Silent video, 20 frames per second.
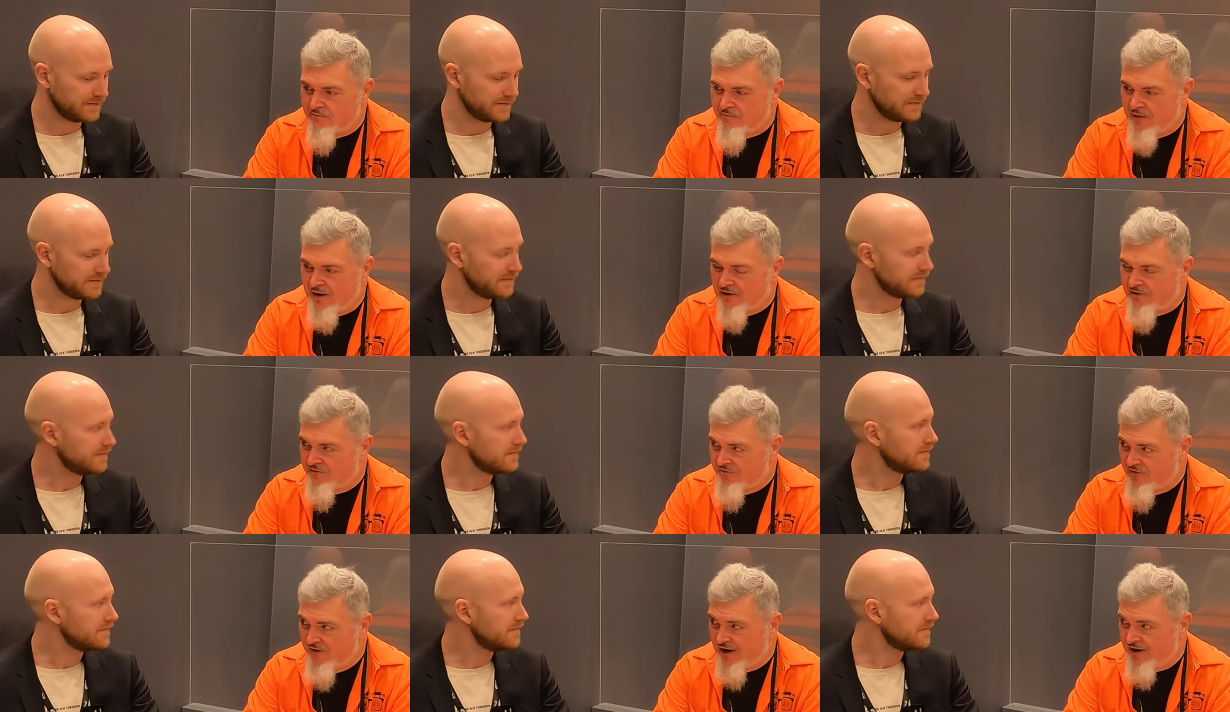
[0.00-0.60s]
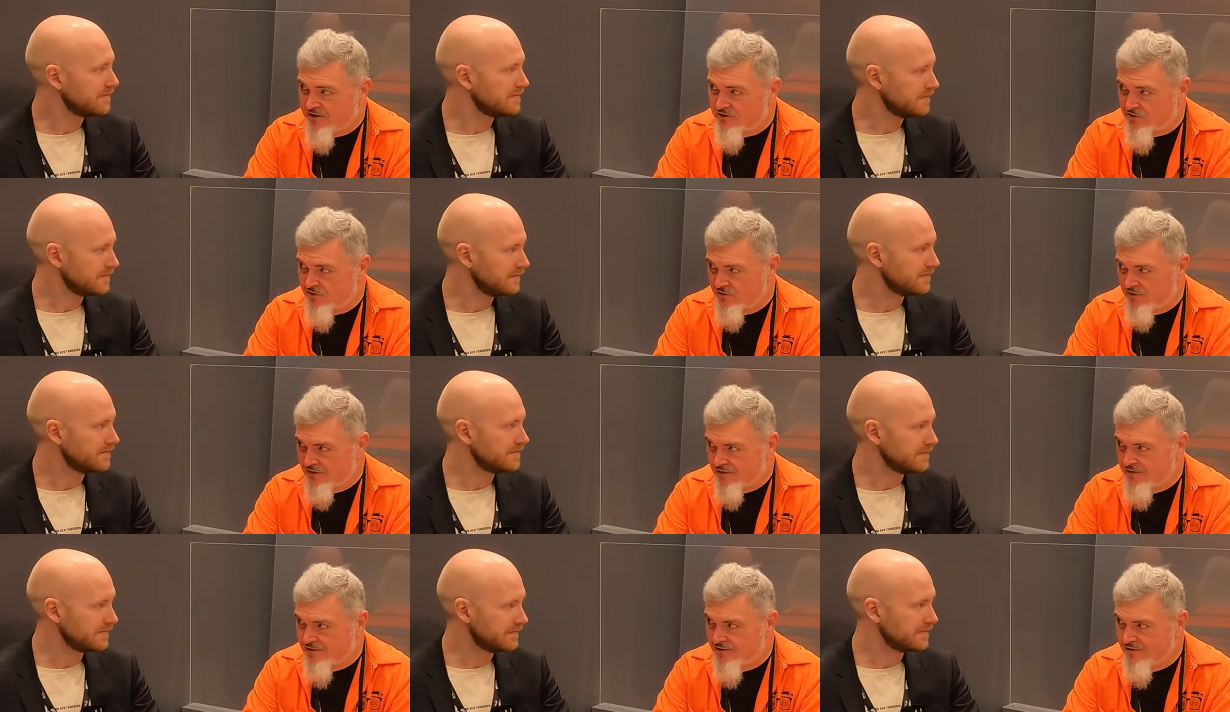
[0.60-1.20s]

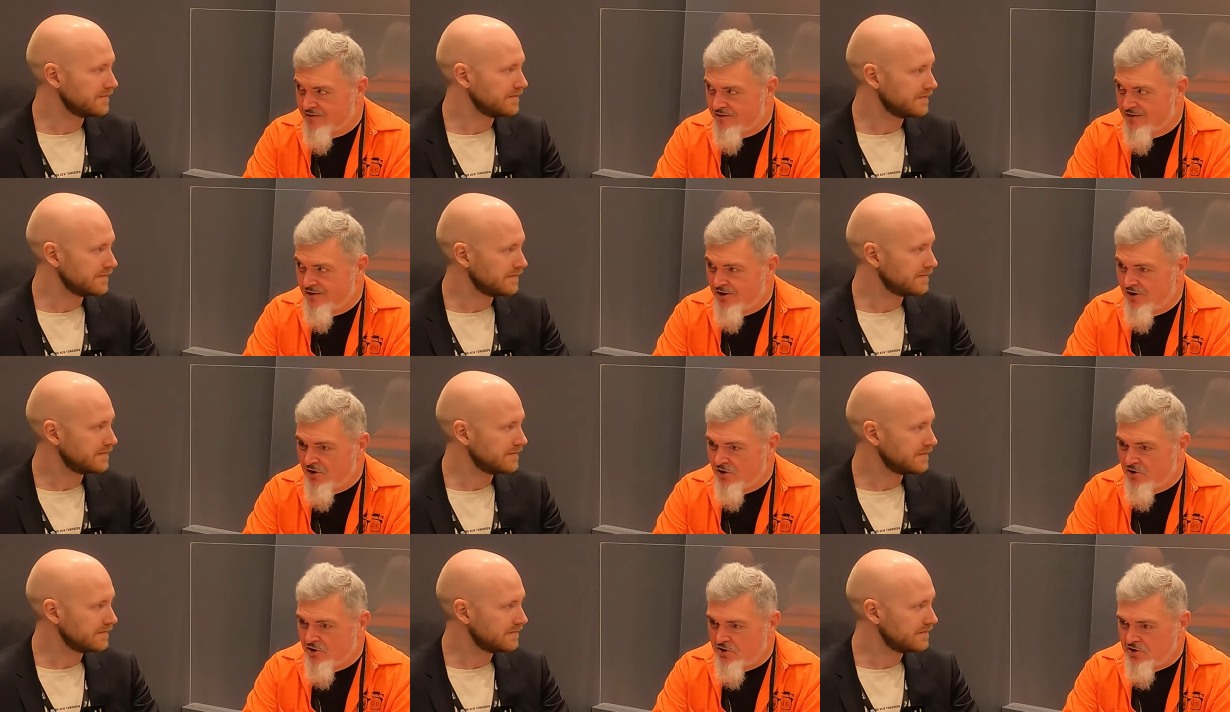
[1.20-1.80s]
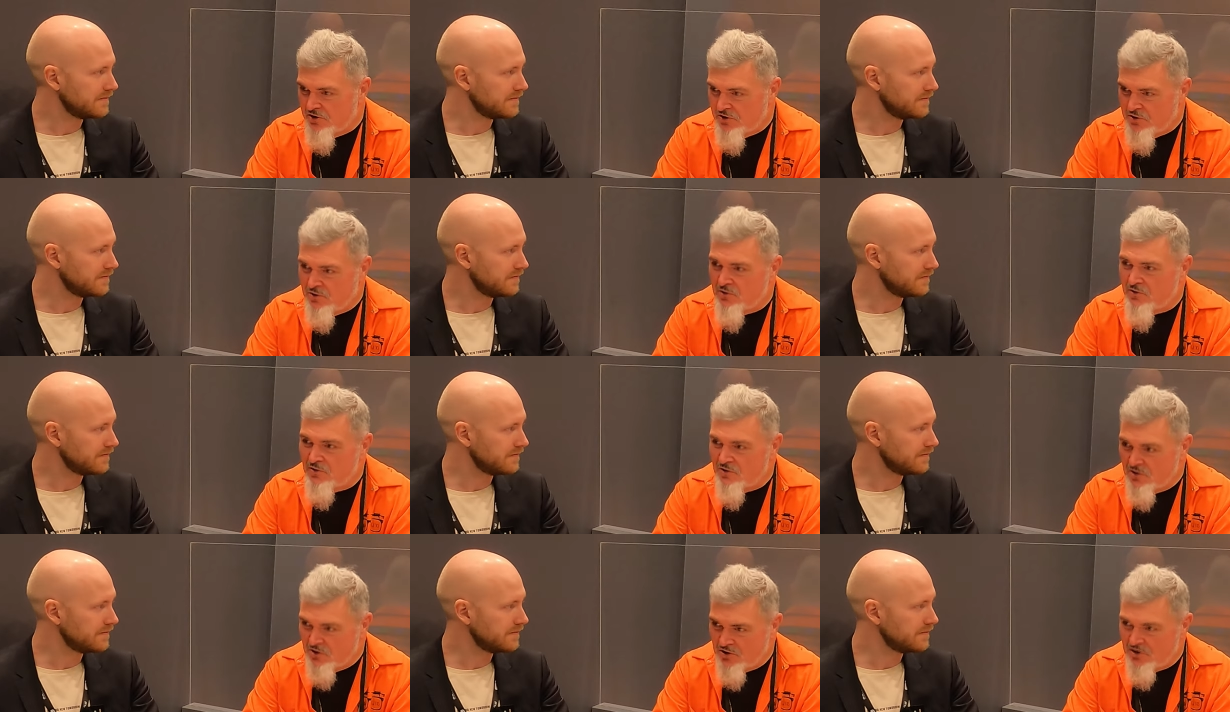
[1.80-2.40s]
Speaker 1: manufacturer,
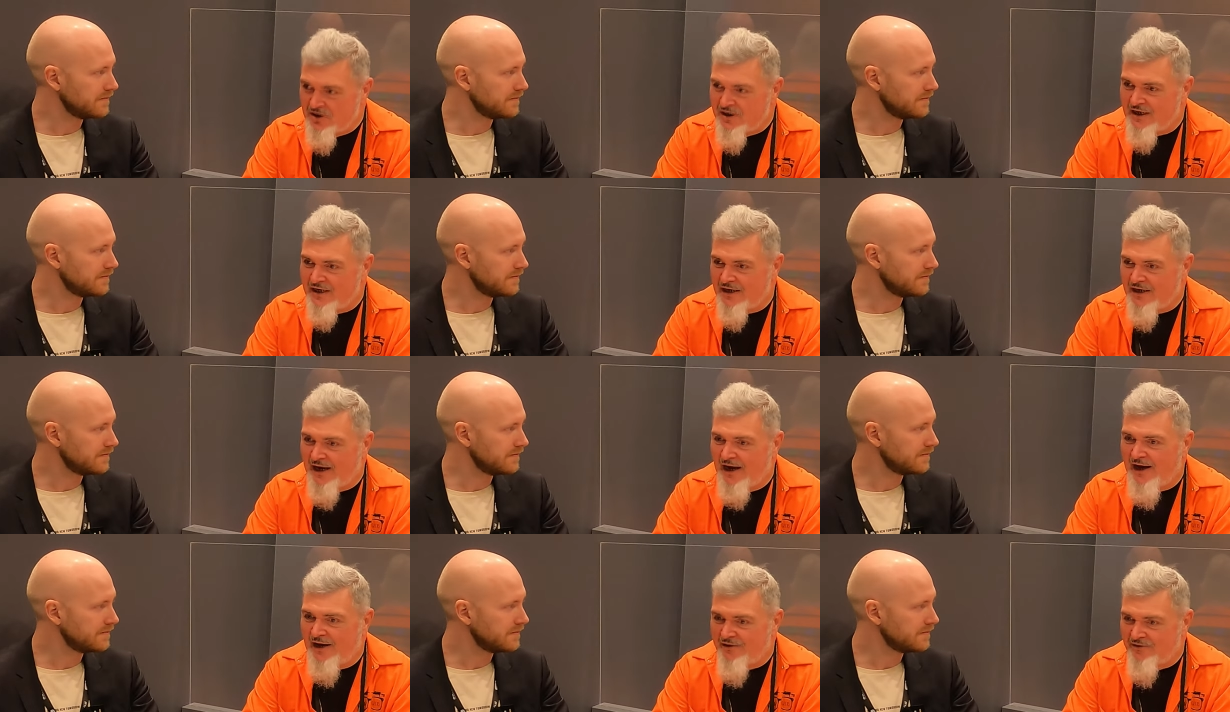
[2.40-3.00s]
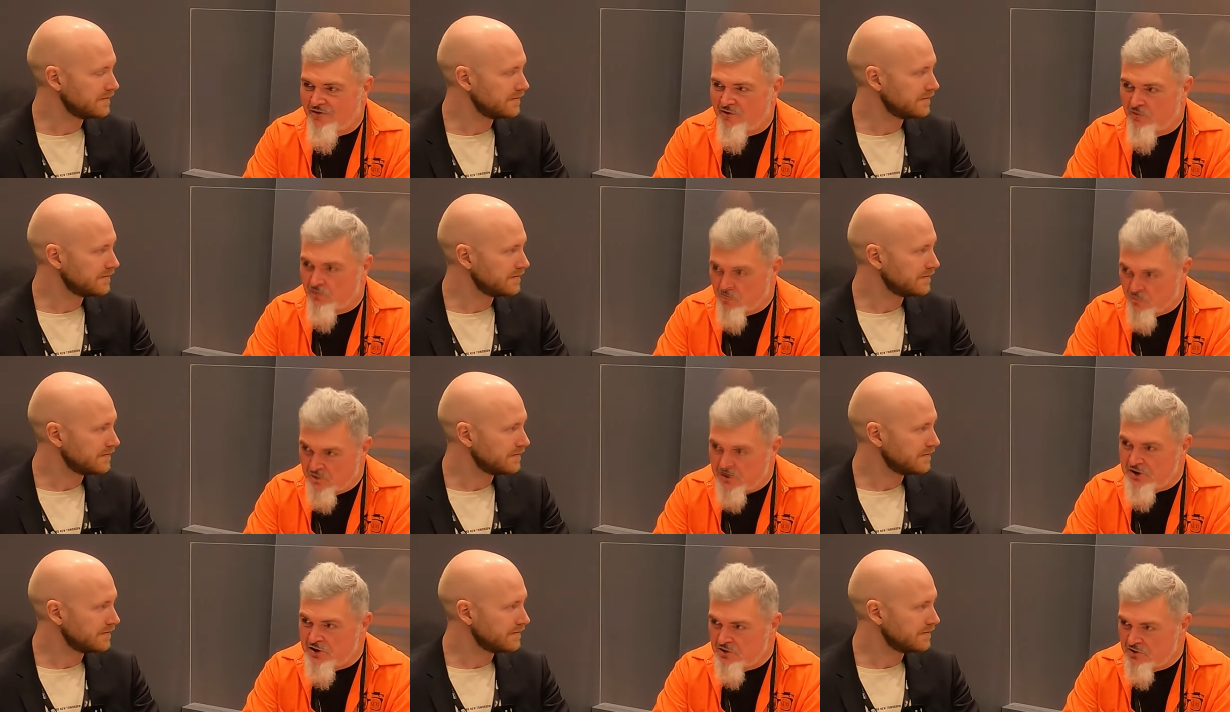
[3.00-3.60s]
you are looking at the
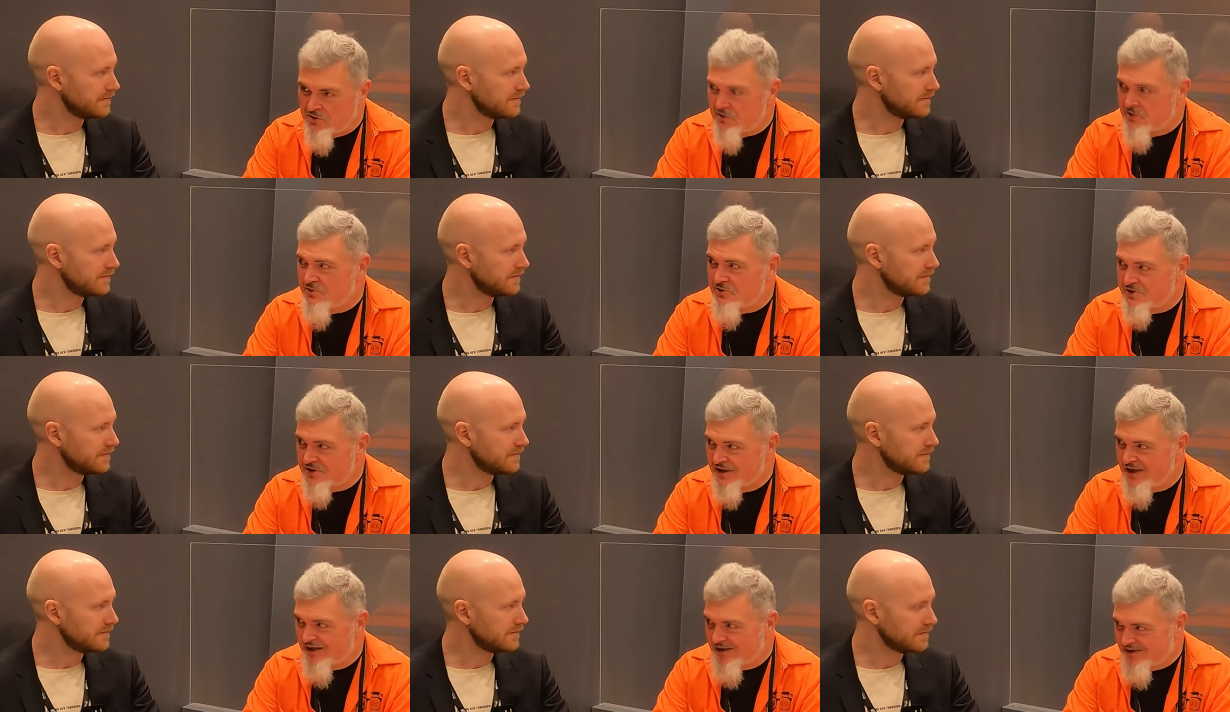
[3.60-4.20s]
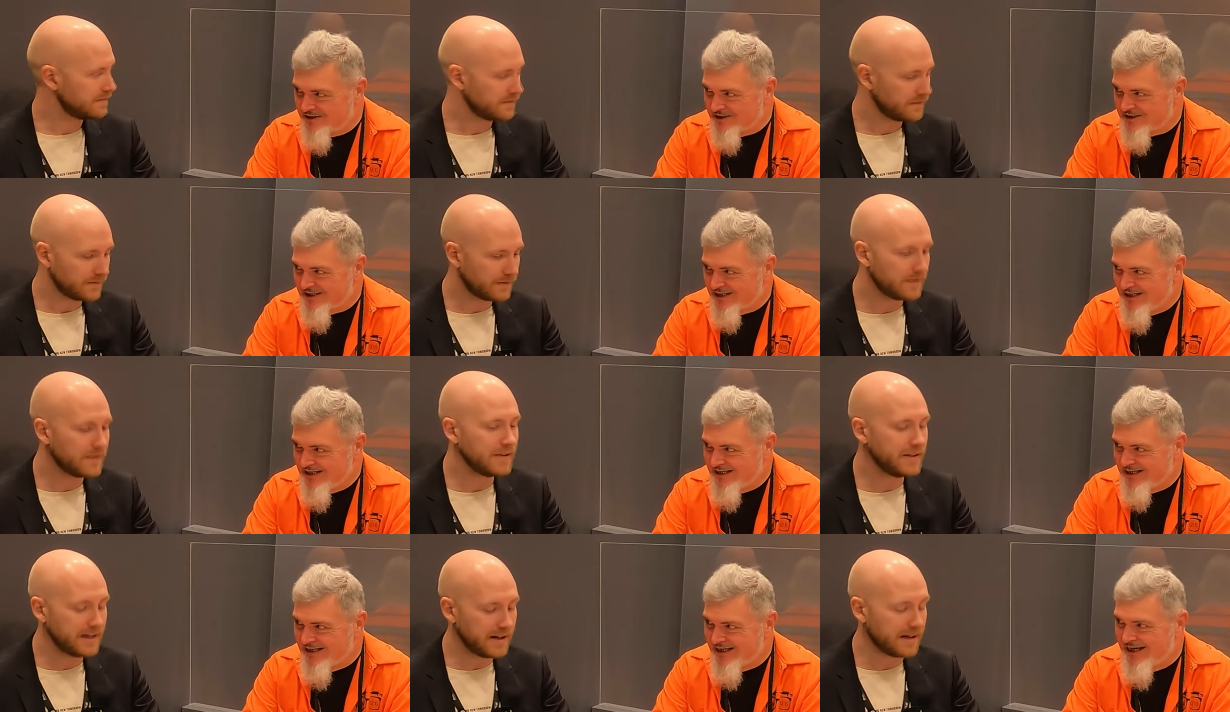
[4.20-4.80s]
real use case.
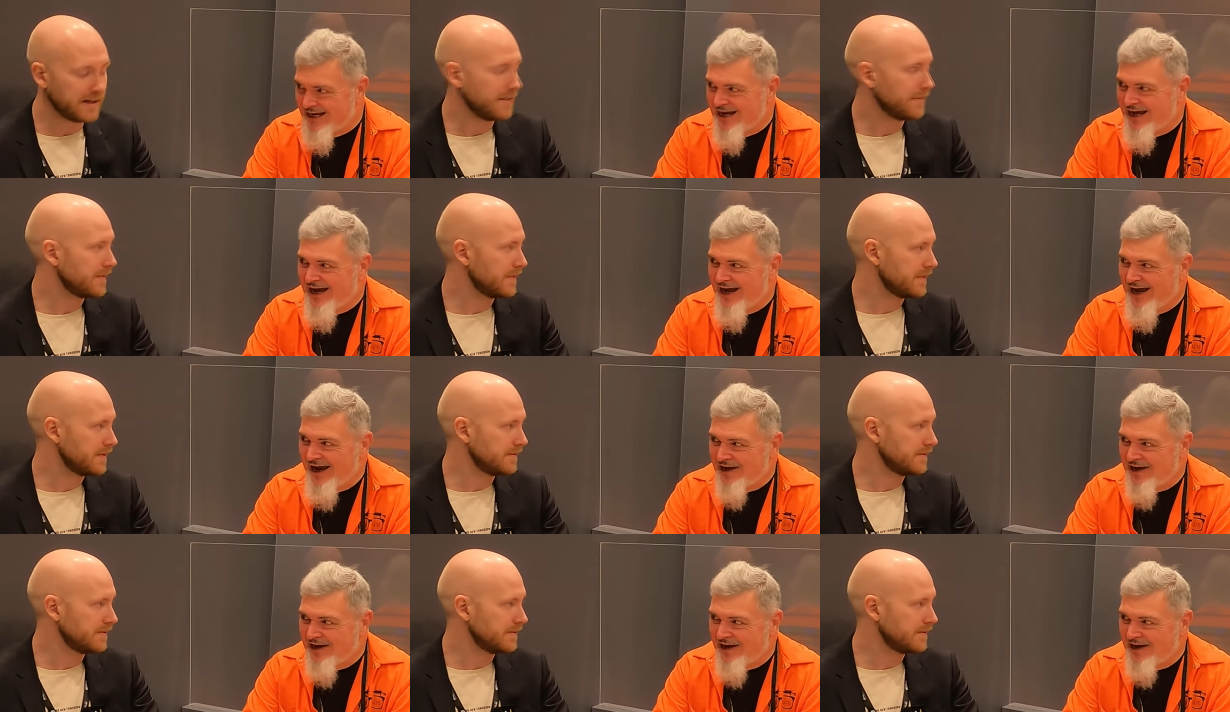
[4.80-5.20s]
Yeah.